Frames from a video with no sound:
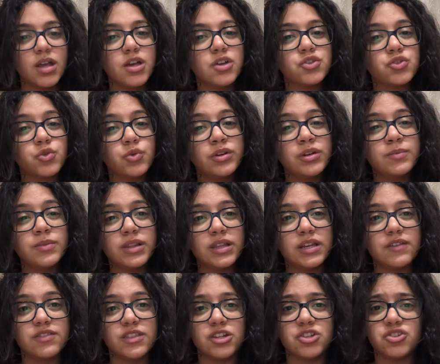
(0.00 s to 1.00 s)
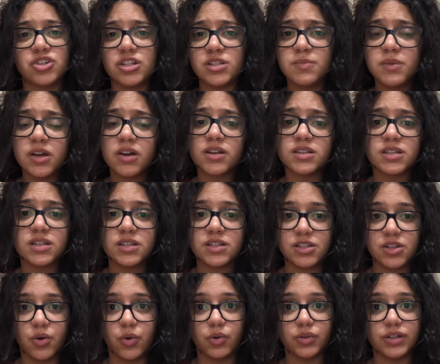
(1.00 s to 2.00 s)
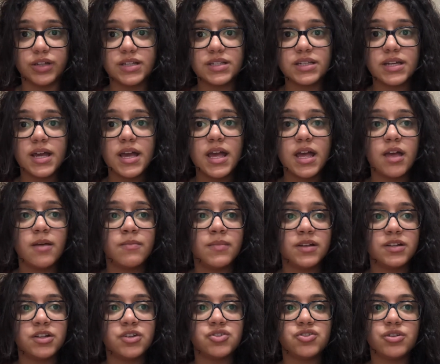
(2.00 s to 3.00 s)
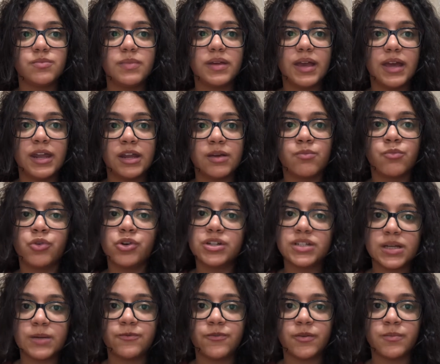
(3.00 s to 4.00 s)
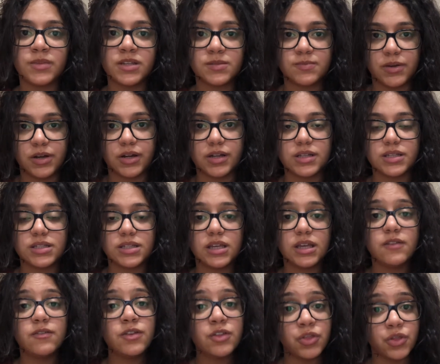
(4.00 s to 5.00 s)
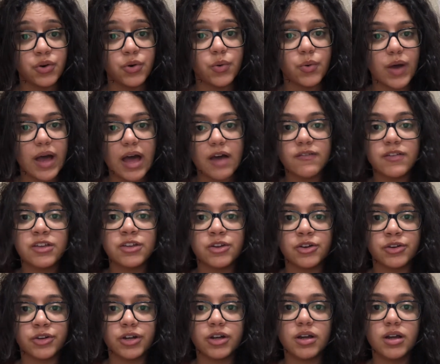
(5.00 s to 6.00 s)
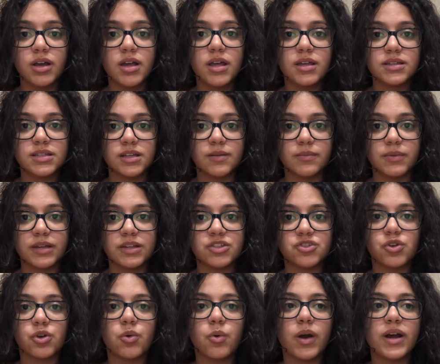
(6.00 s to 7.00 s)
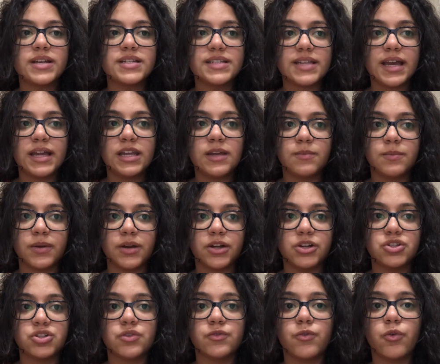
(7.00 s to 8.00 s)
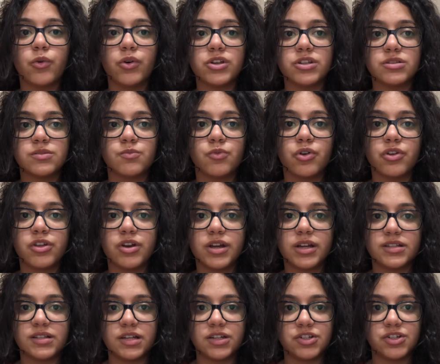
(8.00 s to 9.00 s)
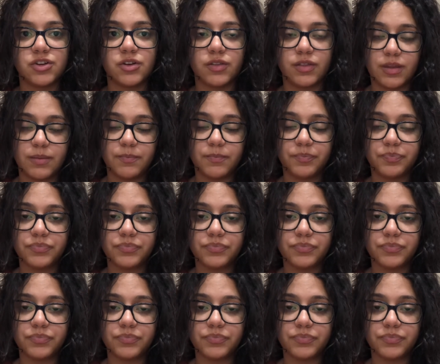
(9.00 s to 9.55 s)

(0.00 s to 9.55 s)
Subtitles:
Tony believed that just because he's the oldest, it meant he should be getting more time from his parents, even though having younger siblings requires any parent to focus more their attention on them.